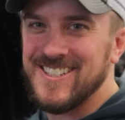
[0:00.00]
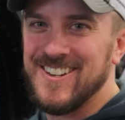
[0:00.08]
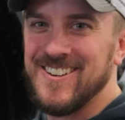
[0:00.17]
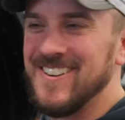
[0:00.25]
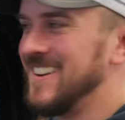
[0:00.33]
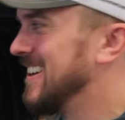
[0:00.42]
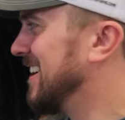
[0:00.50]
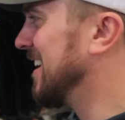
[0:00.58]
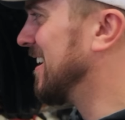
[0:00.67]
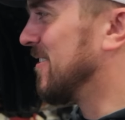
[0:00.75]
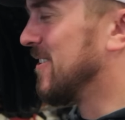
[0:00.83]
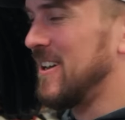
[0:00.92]
So
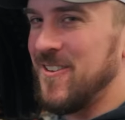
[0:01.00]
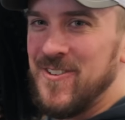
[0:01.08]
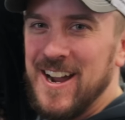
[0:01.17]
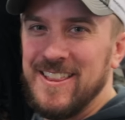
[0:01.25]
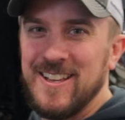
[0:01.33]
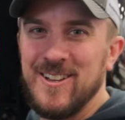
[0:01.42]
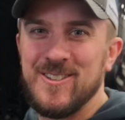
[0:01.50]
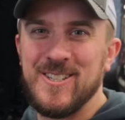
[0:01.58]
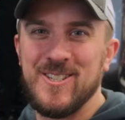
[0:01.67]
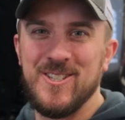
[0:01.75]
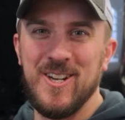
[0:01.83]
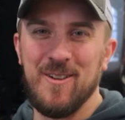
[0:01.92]
We're gonna find the
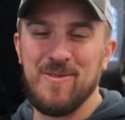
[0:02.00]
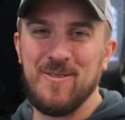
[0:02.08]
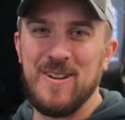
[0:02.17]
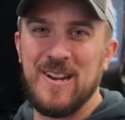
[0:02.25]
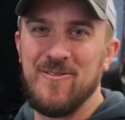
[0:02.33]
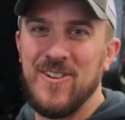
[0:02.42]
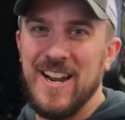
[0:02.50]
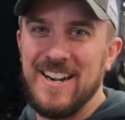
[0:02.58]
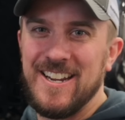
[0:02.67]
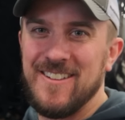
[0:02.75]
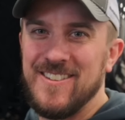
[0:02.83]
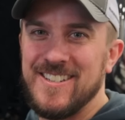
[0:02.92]
closest jump that we can find
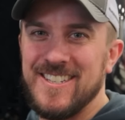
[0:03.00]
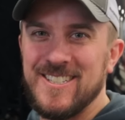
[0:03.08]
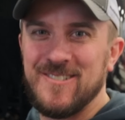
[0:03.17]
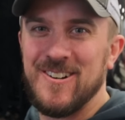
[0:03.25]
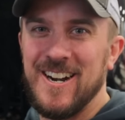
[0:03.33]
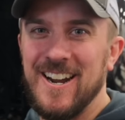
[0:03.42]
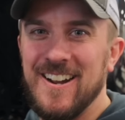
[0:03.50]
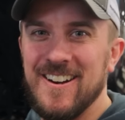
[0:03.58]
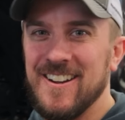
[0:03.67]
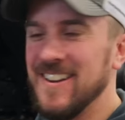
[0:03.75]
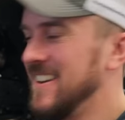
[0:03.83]
and get these things to work out.